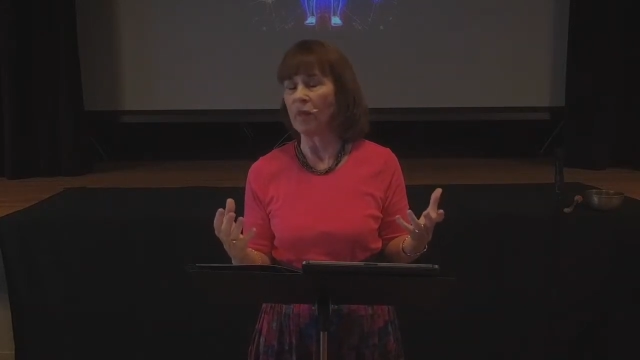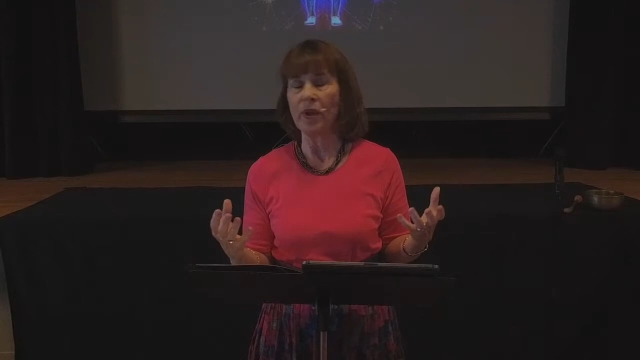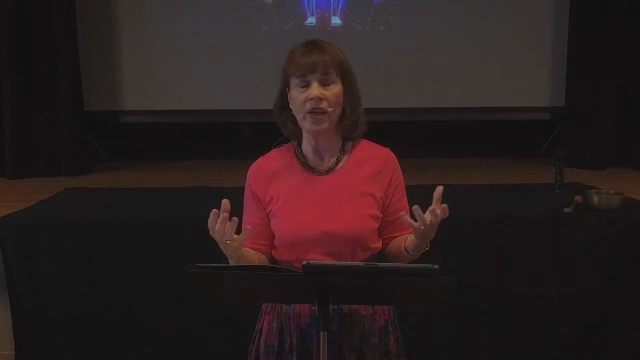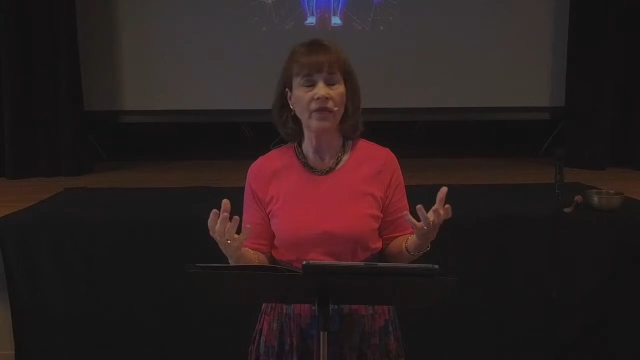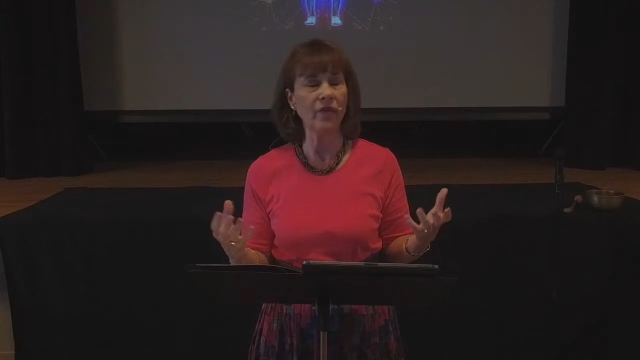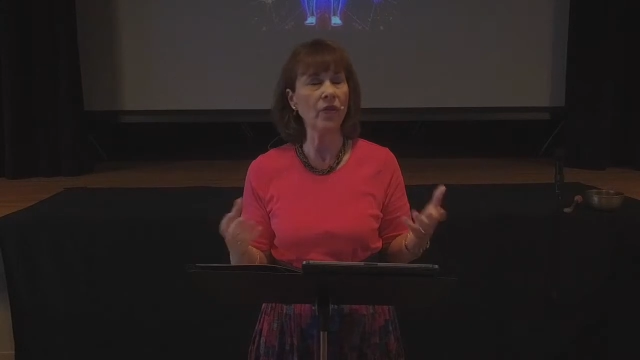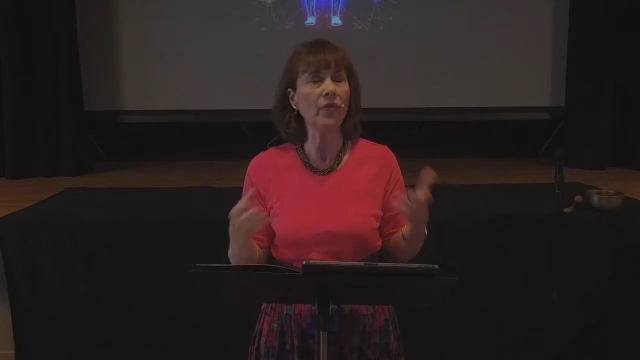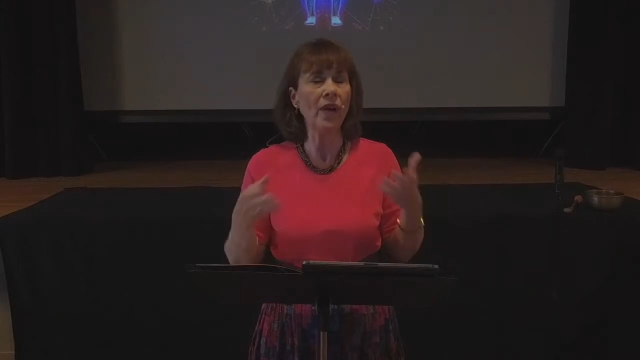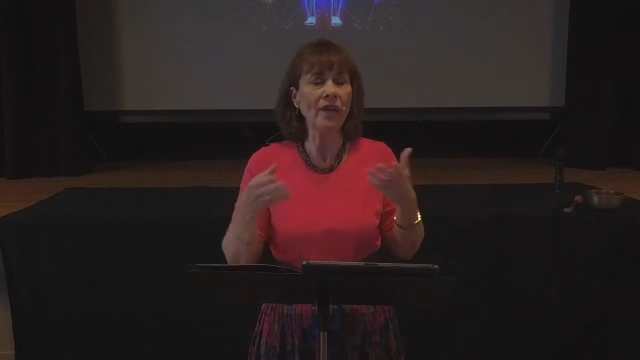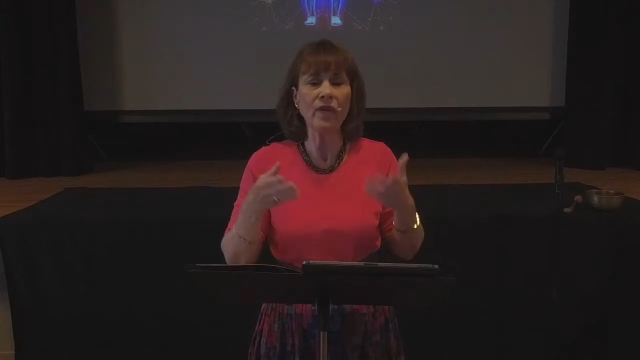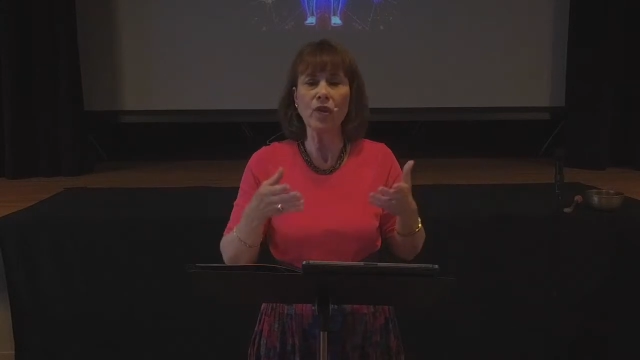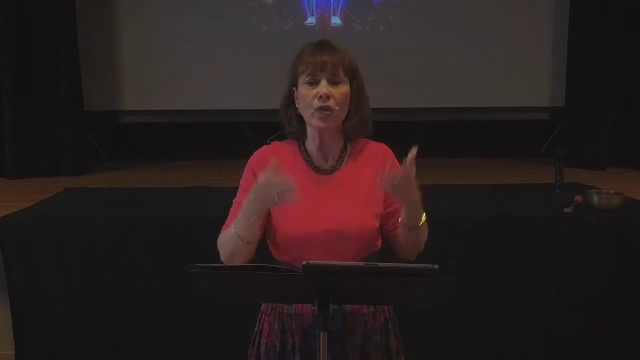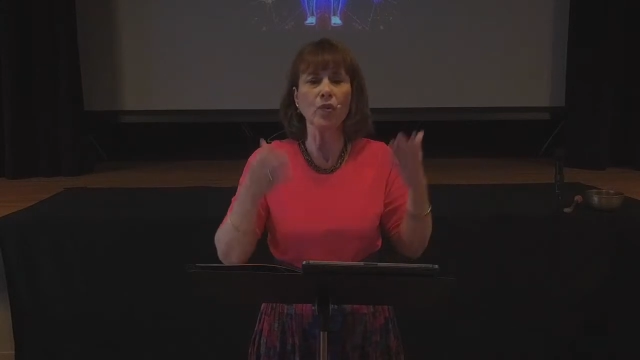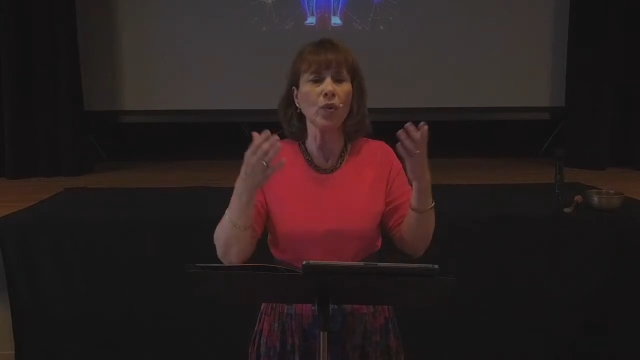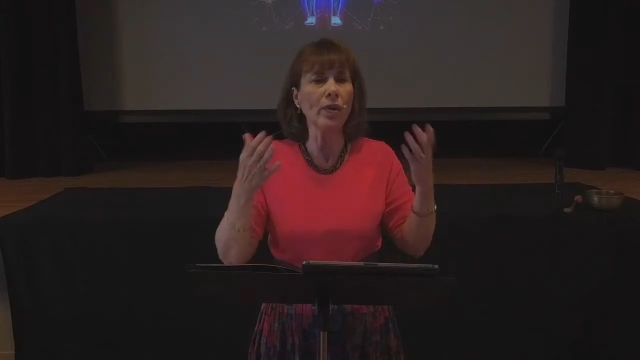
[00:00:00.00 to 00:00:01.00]
But if you've
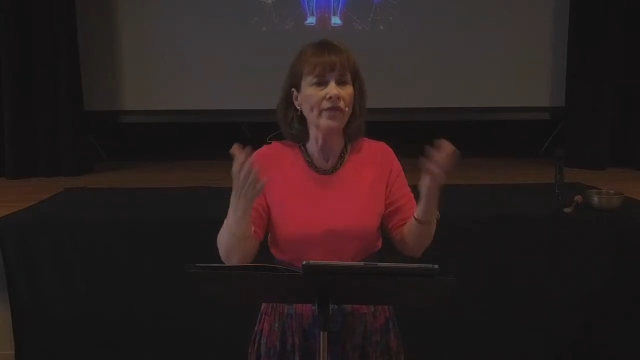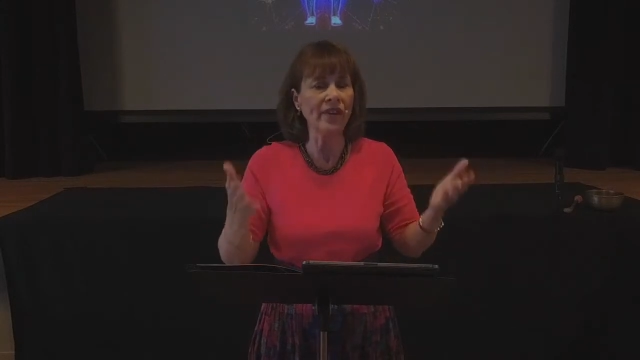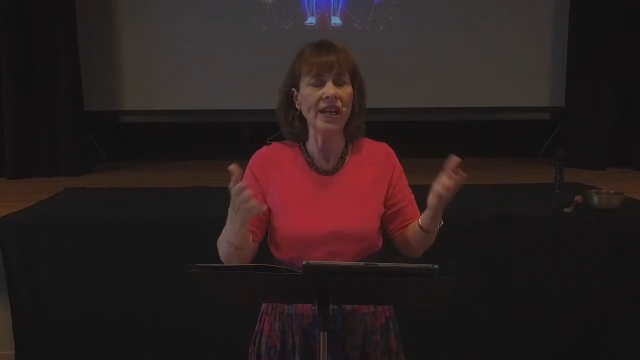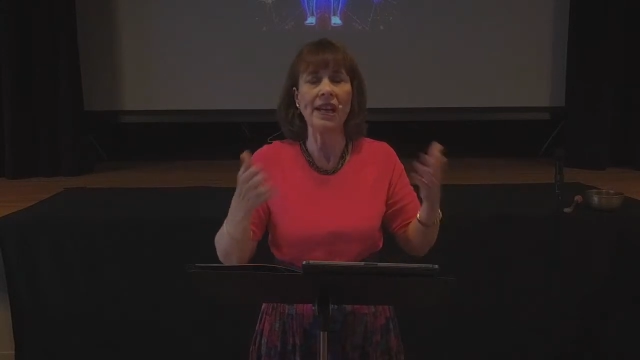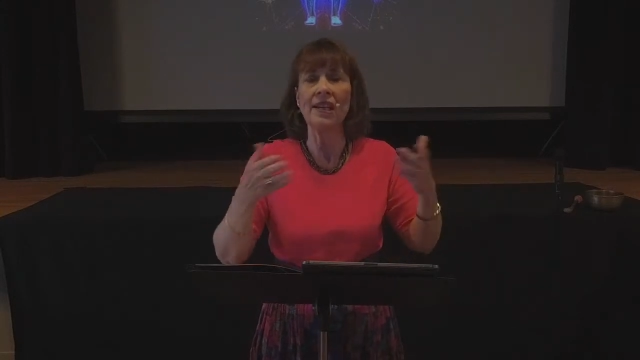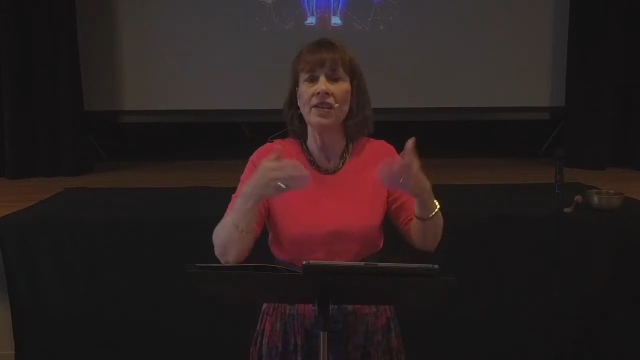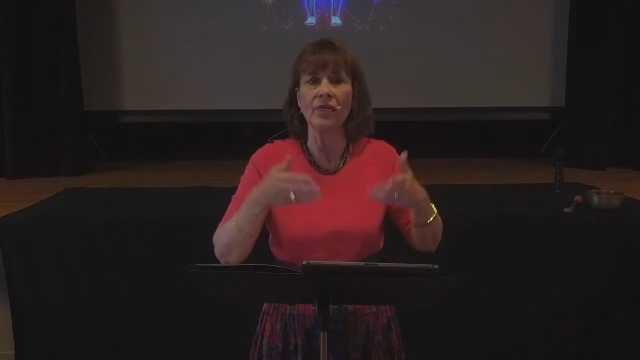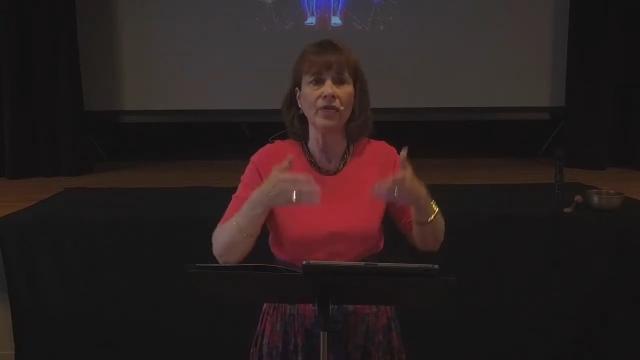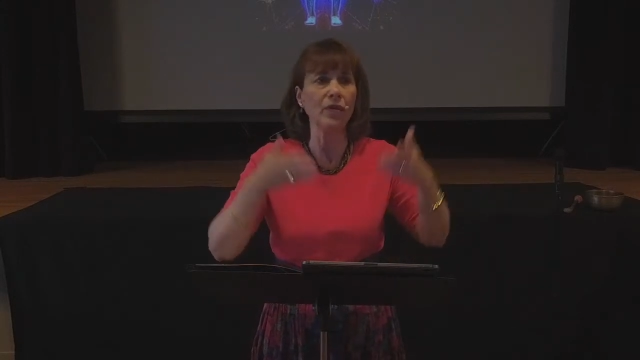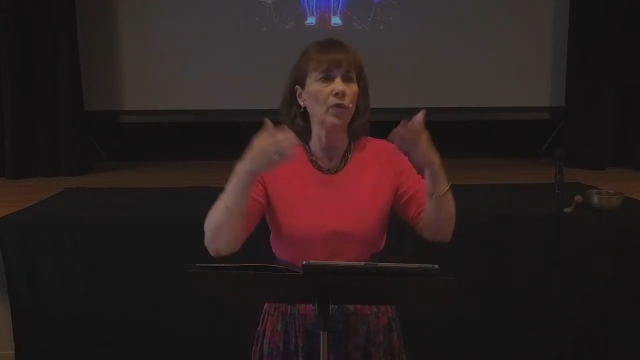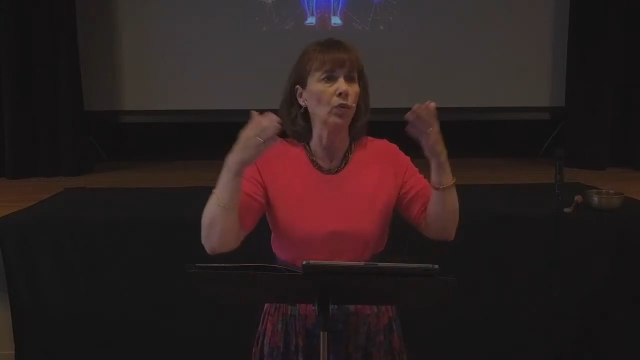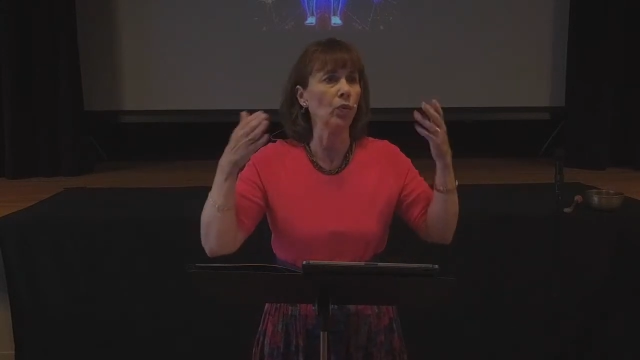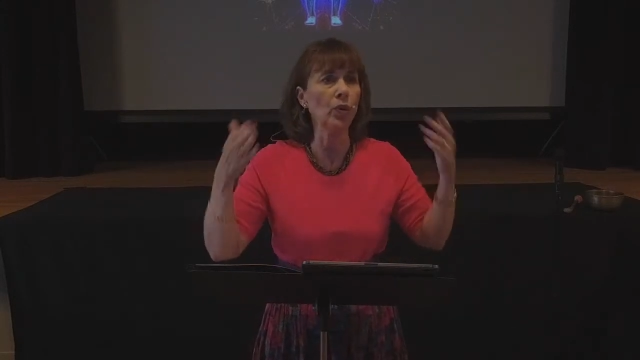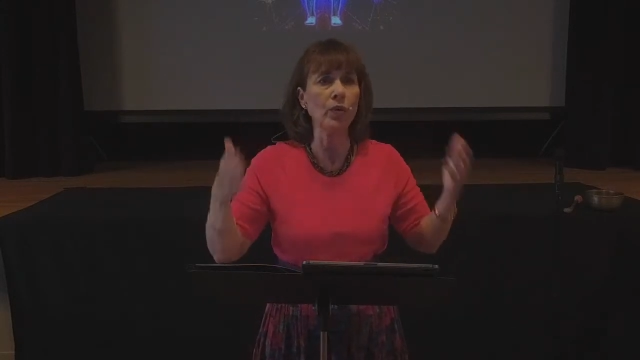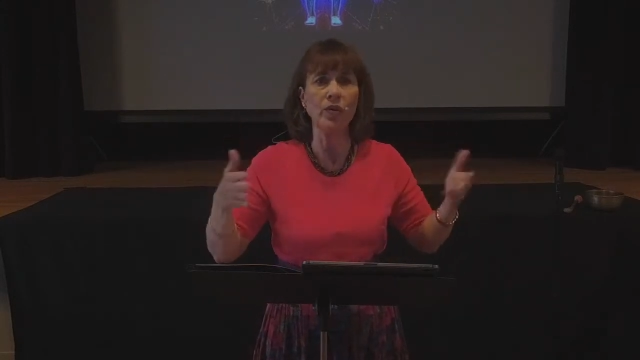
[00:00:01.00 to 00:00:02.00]
ever driven a different
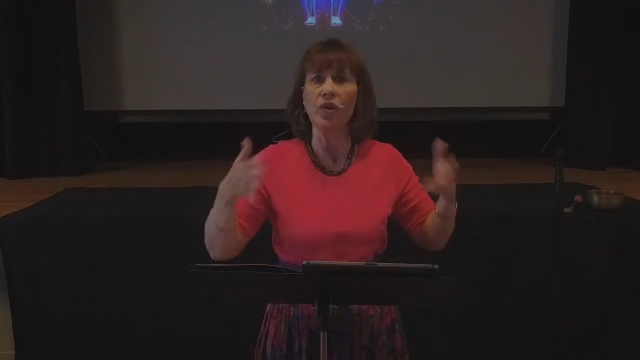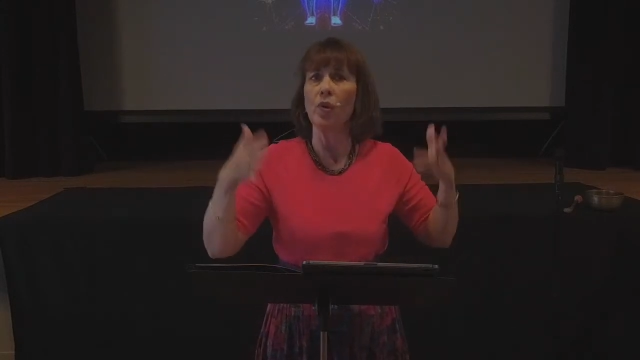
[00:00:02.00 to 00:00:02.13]
route